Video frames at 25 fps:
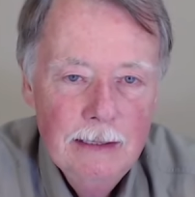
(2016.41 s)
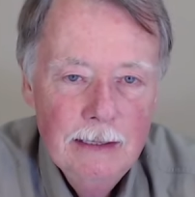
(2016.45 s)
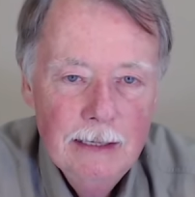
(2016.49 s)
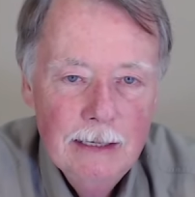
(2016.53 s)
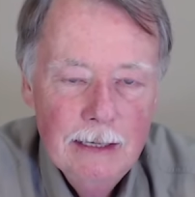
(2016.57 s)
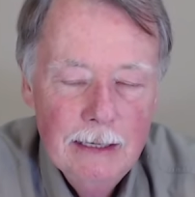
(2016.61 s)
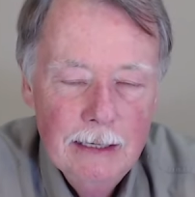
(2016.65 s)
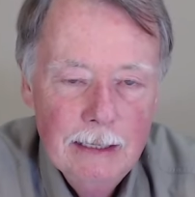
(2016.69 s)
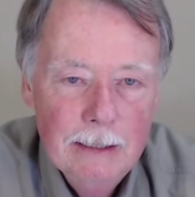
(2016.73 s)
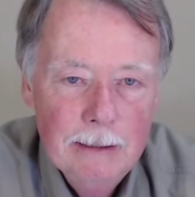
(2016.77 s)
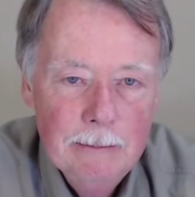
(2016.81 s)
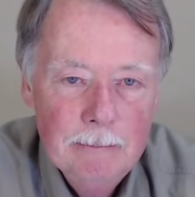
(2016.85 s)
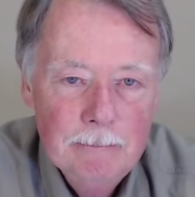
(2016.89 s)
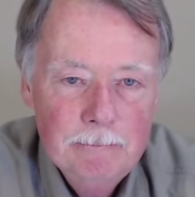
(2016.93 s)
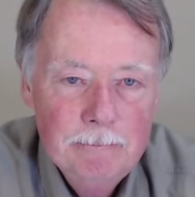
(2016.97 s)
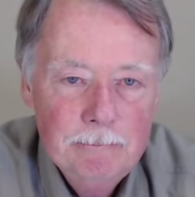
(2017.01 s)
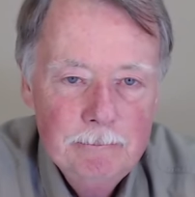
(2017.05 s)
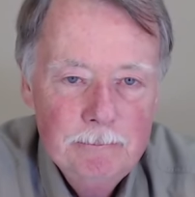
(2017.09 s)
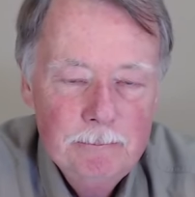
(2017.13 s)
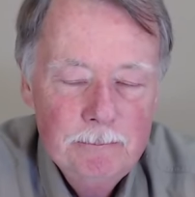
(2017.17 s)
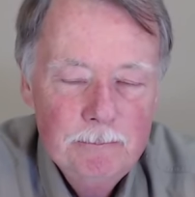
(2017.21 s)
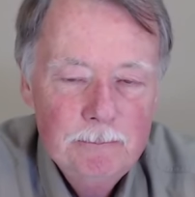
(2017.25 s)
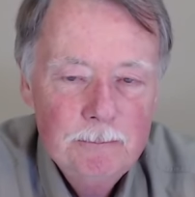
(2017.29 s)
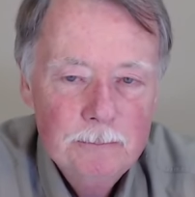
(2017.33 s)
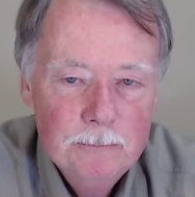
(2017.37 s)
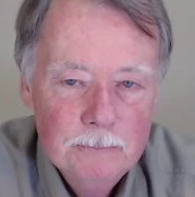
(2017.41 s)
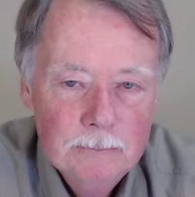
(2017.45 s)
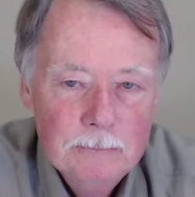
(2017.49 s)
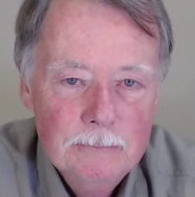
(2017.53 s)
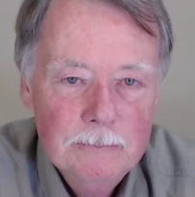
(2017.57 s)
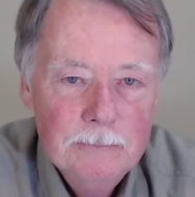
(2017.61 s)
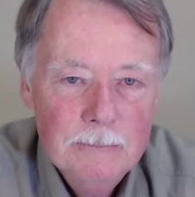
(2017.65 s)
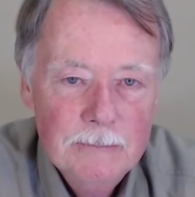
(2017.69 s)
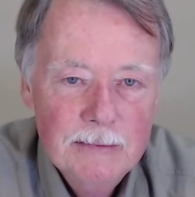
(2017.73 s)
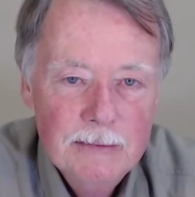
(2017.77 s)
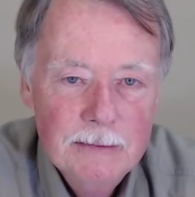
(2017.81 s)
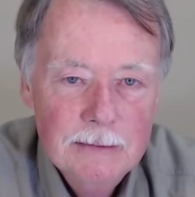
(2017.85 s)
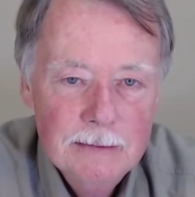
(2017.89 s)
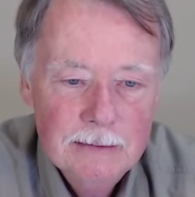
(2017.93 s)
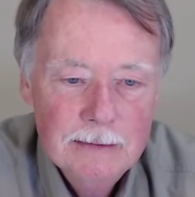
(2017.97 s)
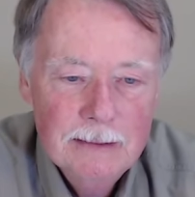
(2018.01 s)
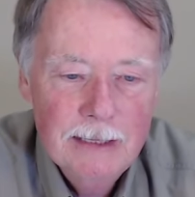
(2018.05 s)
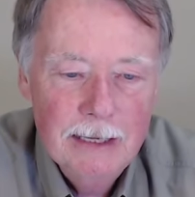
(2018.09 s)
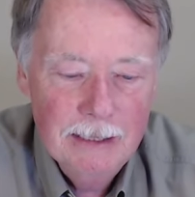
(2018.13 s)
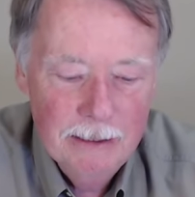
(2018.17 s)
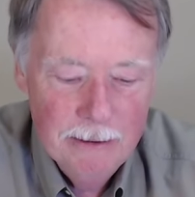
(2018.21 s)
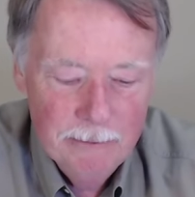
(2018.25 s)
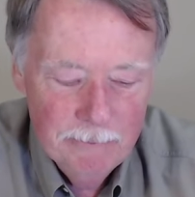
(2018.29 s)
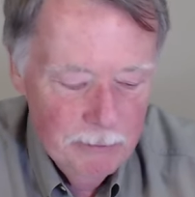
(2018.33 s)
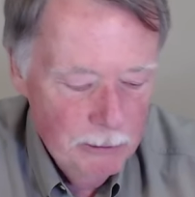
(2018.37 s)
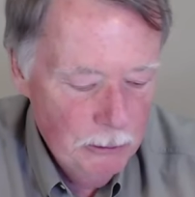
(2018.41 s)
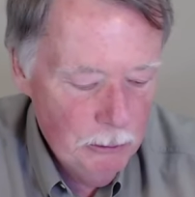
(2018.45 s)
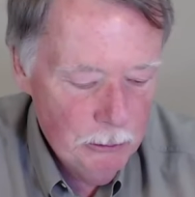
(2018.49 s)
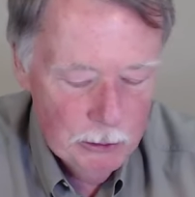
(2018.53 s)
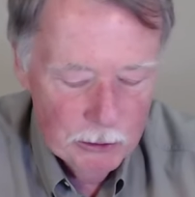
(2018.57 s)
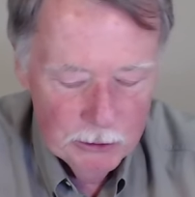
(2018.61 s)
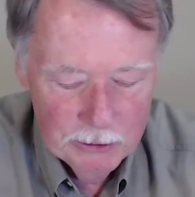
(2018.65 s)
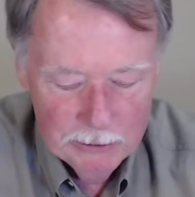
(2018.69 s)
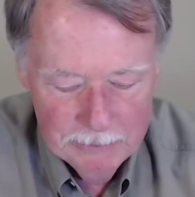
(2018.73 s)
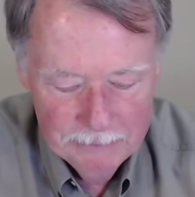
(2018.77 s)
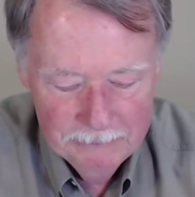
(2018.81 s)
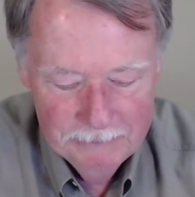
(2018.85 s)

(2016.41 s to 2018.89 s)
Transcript: um, in the future.